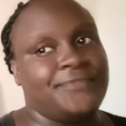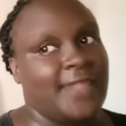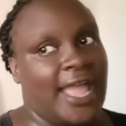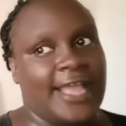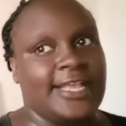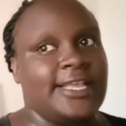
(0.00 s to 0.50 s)

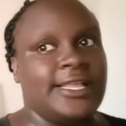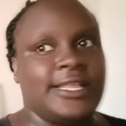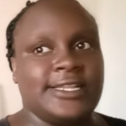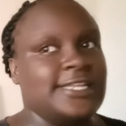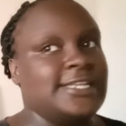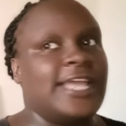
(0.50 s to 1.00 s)
I
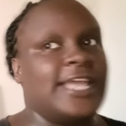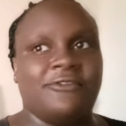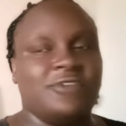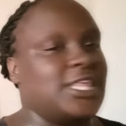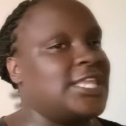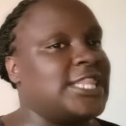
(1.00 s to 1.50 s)
did
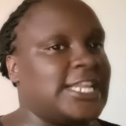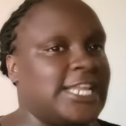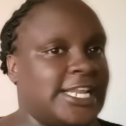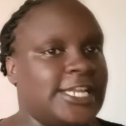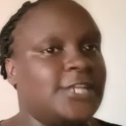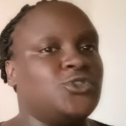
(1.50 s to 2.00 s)
everything that I
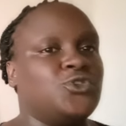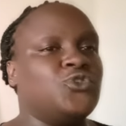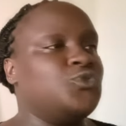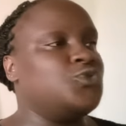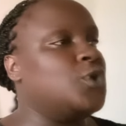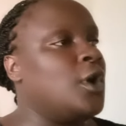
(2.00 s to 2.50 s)
needed to
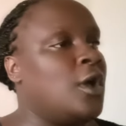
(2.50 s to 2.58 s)
do,